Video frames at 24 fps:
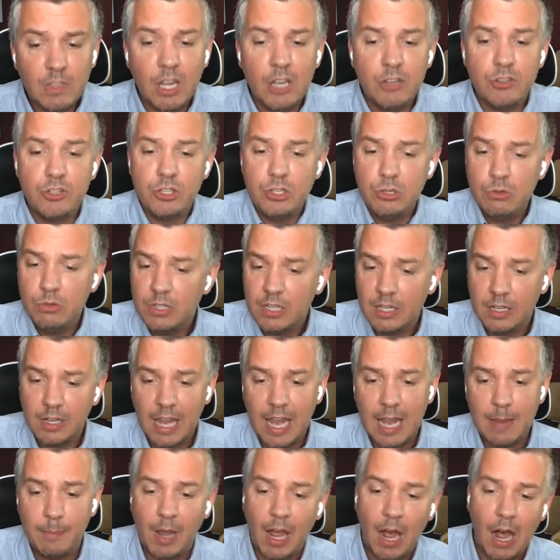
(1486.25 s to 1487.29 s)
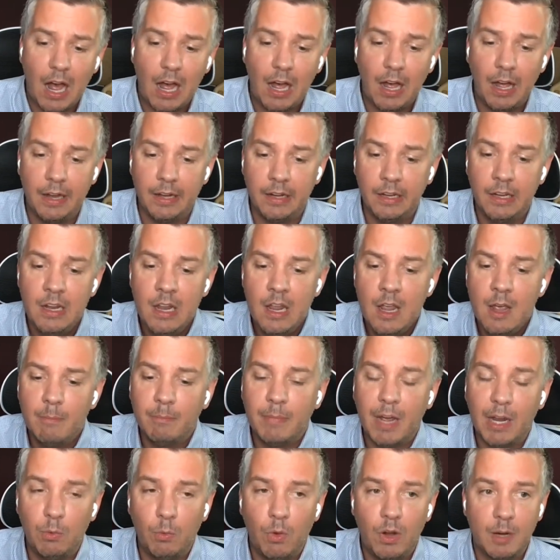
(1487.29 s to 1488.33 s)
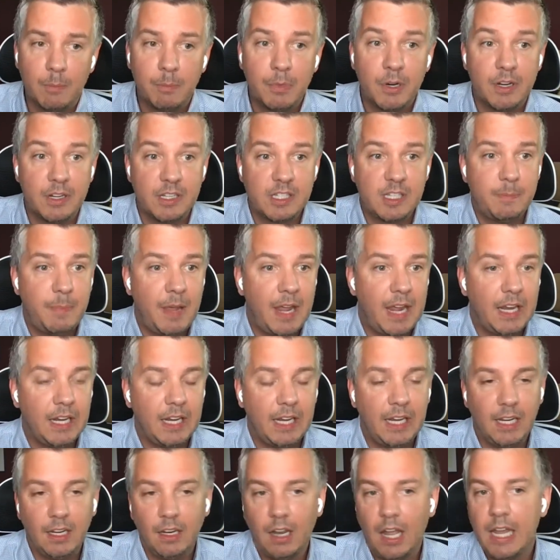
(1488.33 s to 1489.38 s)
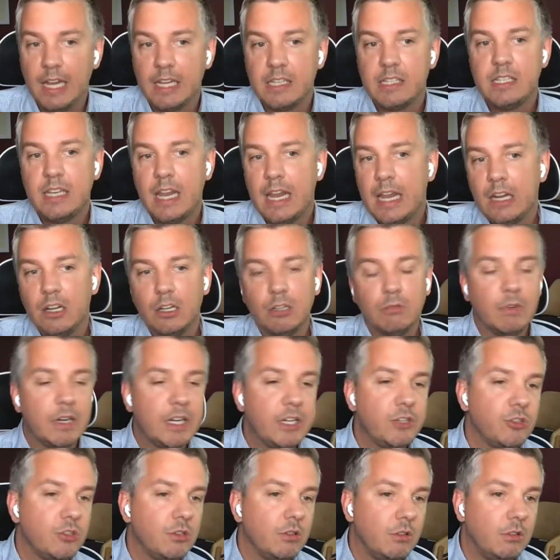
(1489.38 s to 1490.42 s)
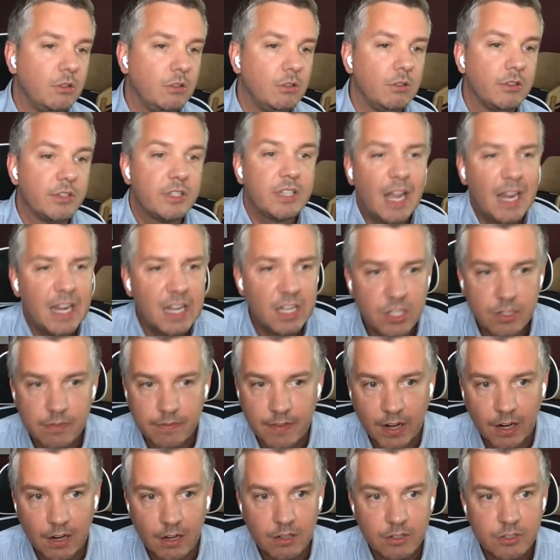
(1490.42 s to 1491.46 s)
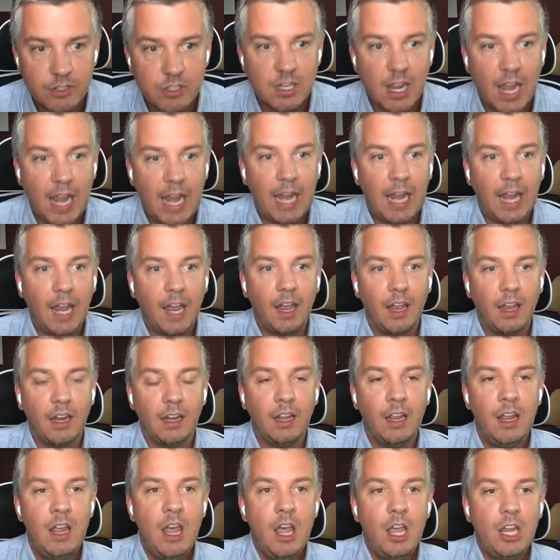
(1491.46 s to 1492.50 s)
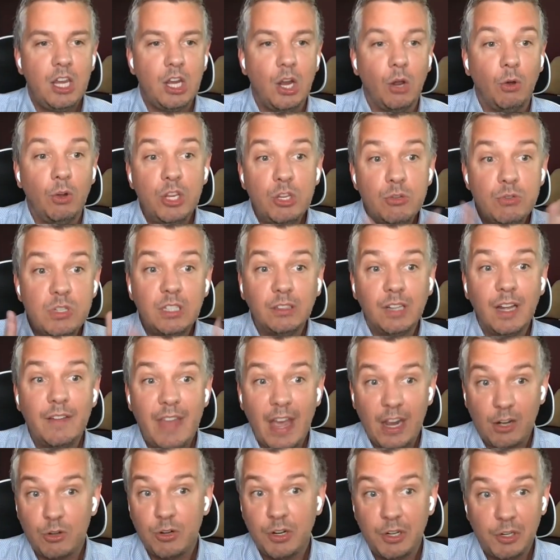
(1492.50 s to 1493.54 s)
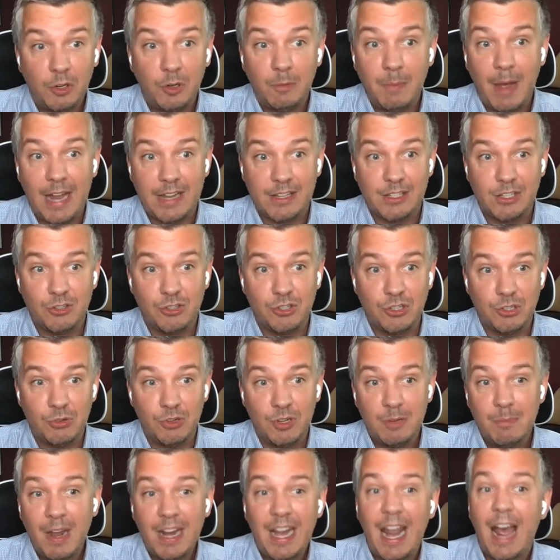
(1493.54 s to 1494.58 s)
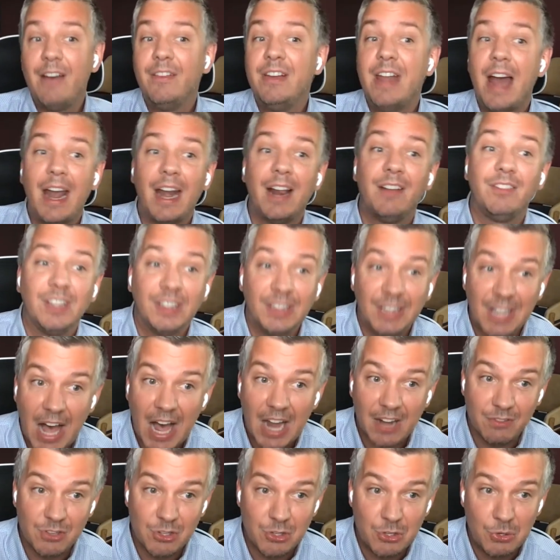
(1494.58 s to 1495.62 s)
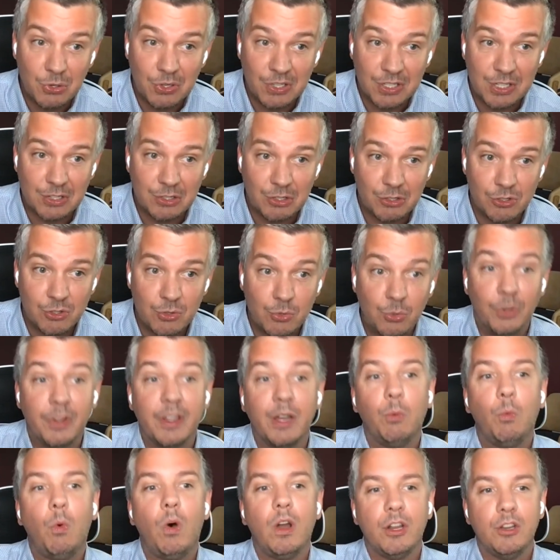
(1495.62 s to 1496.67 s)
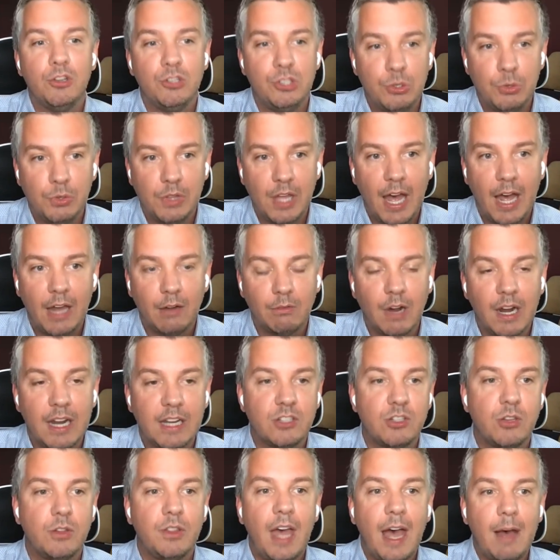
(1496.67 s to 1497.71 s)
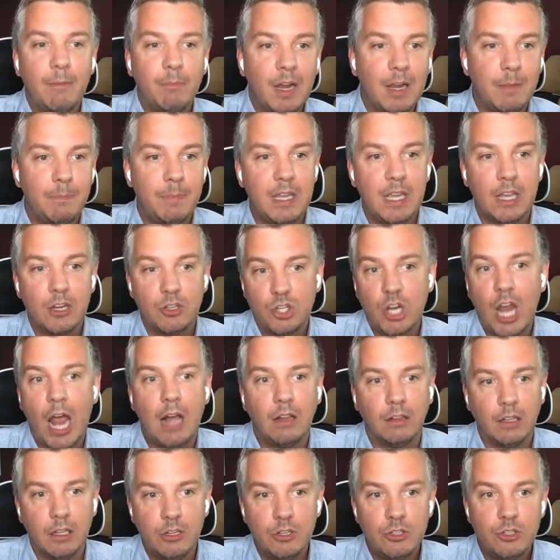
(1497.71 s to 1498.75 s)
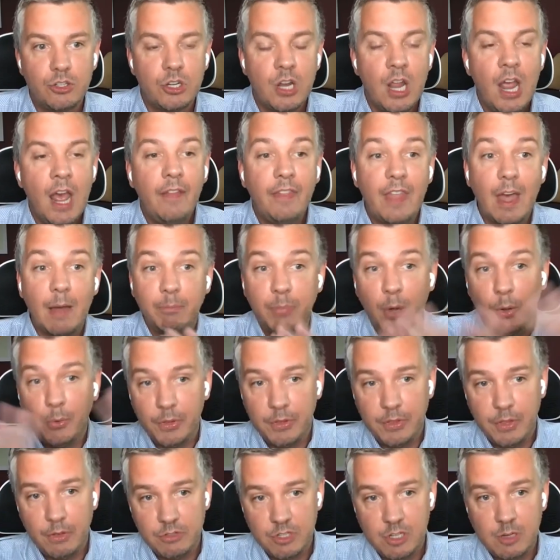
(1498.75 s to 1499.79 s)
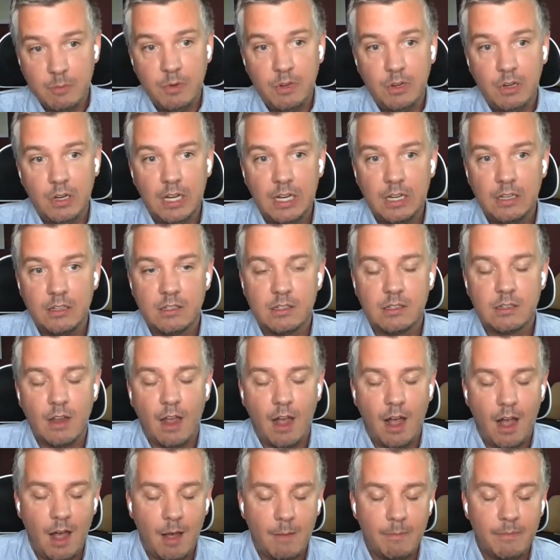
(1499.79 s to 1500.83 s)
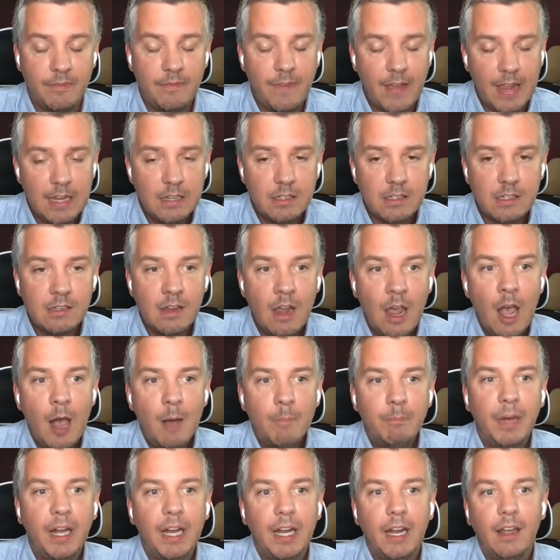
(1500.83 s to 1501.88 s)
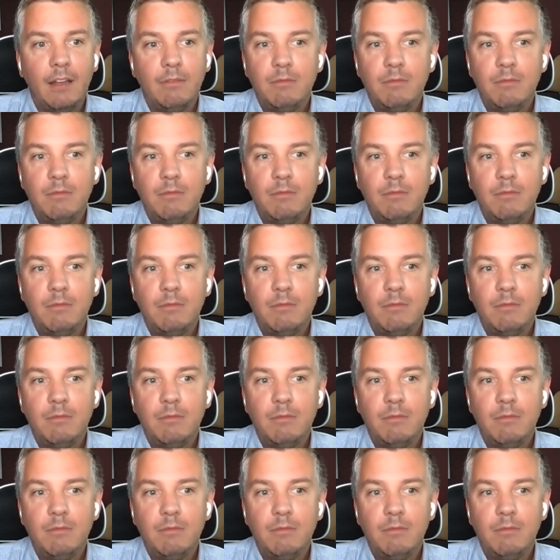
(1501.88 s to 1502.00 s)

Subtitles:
a student in Cape Cod might want to participate in like state or regional science fairs. And, you still have that critical mass issue. You might not have a lot of students in your school that want to do that, right? So that might be a challenge that both of those communities face. But,